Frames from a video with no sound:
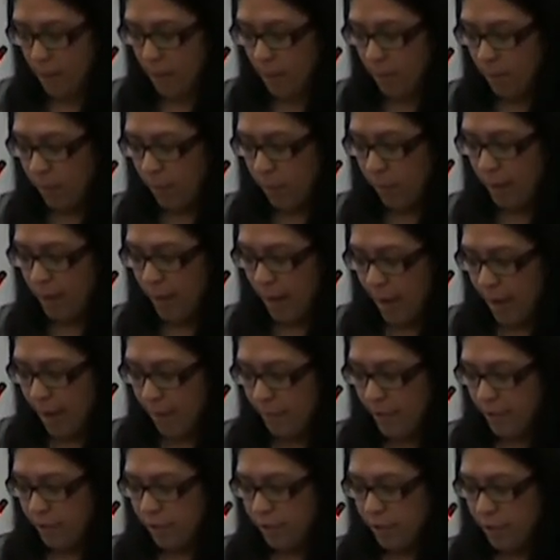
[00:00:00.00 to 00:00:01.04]
But what
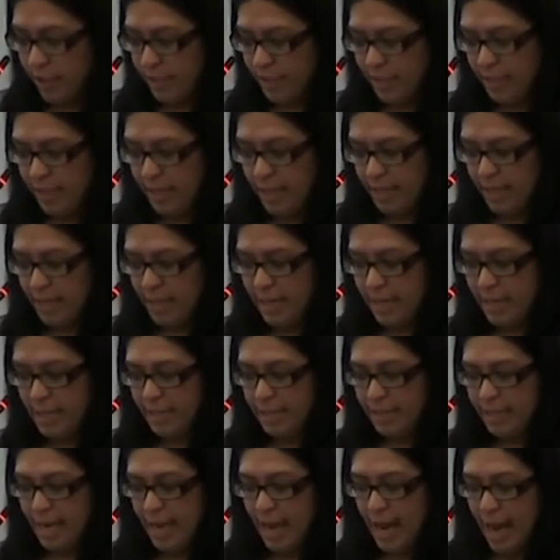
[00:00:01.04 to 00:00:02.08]
I'm interested in
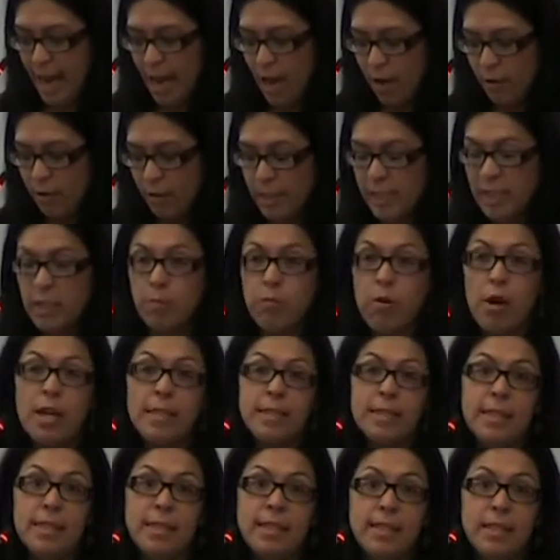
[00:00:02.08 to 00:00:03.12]
is how these
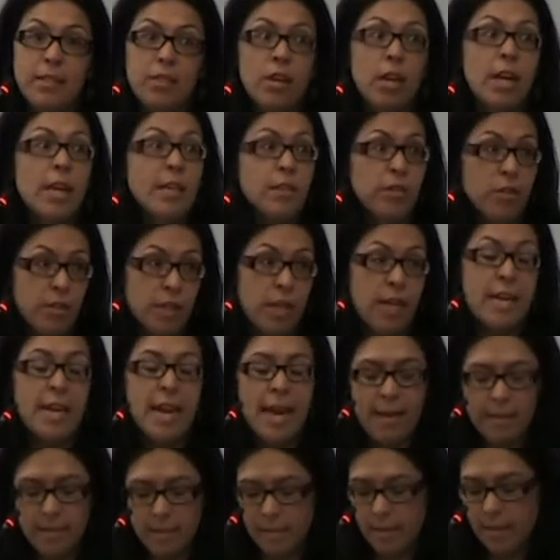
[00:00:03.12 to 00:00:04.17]
processes are
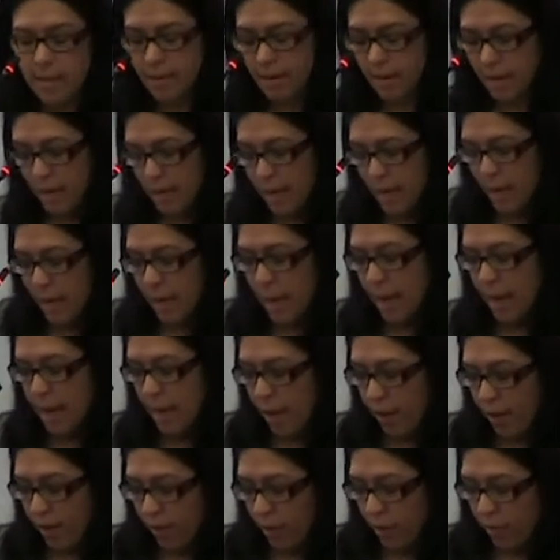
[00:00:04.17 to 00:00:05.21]
interconnected. In
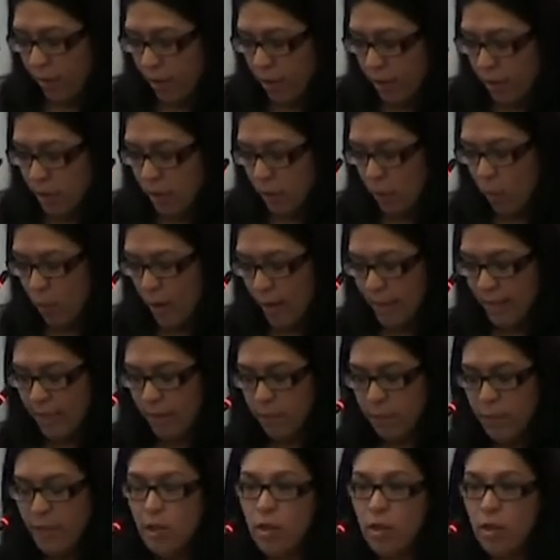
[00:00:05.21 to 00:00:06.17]
other words, what can we